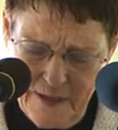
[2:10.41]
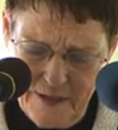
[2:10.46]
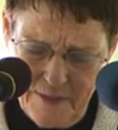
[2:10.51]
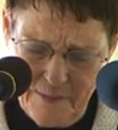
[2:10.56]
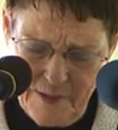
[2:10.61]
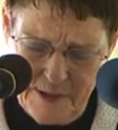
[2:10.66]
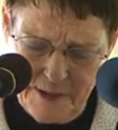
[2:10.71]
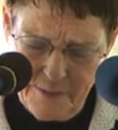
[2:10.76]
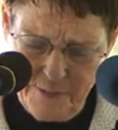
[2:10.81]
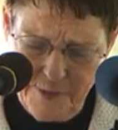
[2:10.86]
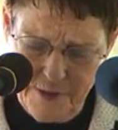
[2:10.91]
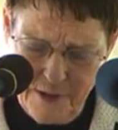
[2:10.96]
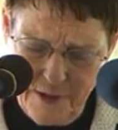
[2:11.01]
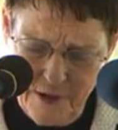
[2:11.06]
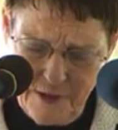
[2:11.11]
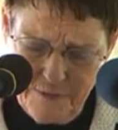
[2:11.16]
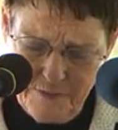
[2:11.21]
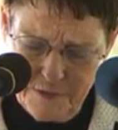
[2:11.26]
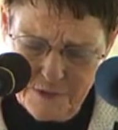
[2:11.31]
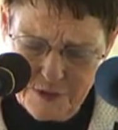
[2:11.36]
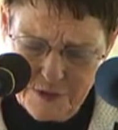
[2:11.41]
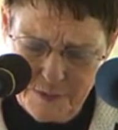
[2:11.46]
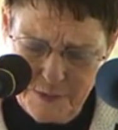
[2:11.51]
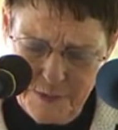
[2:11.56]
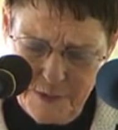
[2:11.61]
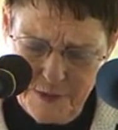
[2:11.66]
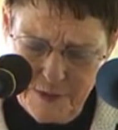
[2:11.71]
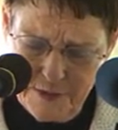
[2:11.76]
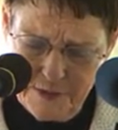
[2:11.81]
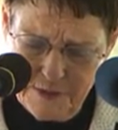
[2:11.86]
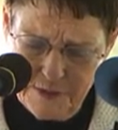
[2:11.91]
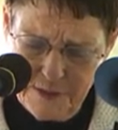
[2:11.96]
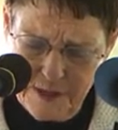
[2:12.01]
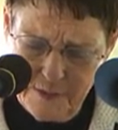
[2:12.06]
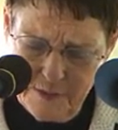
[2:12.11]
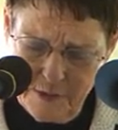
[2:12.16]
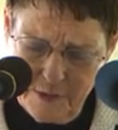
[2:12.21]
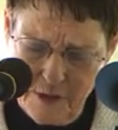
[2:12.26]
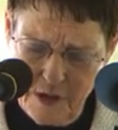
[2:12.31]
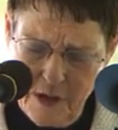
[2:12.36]
By the power of your spirit,
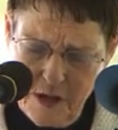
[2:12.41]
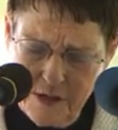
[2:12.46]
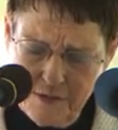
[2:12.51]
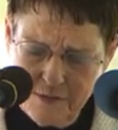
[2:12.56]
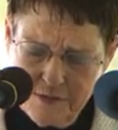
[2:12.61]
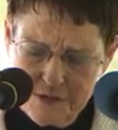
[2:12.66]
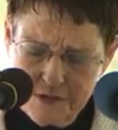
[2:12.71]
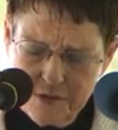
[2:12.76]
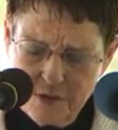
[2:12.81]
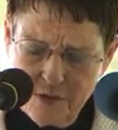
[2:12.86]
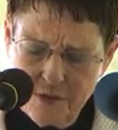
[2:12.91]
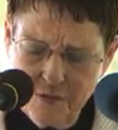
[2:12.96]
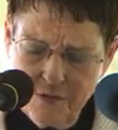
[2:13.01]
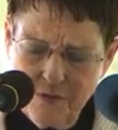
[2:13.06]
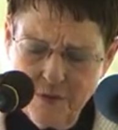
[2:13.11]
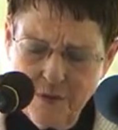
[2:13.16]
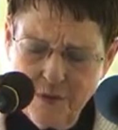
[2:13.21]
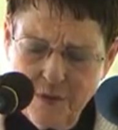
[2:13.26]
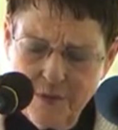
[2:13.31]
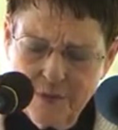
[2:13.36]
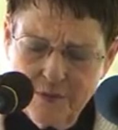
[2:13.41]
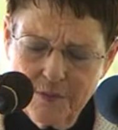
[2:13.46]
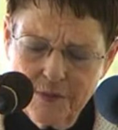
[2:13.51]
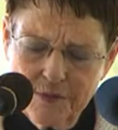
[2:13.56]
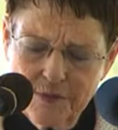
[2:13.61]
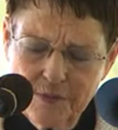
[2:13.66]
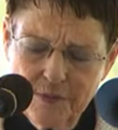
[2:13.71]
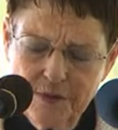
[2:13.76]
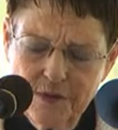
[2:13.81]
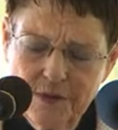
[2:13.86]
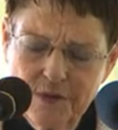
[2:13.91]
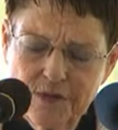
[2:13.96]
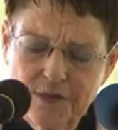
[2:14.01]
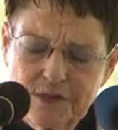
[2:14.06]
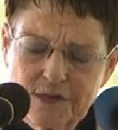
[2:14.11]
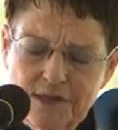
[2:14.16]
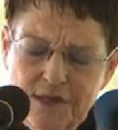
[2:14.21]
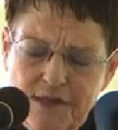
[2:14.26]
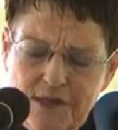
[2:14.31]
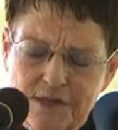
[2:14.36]
enable all of us to go forward with a renewed
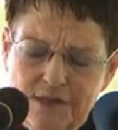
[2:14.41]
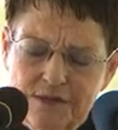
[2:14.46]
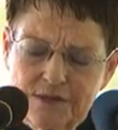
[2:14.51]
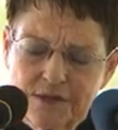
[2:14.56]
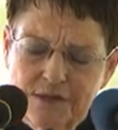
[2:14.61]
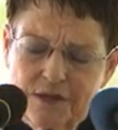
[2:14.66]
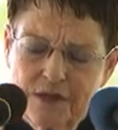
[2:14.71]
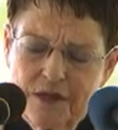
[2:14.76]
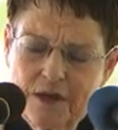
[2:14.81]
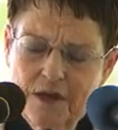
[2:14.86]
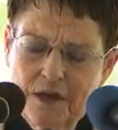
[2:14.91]
sense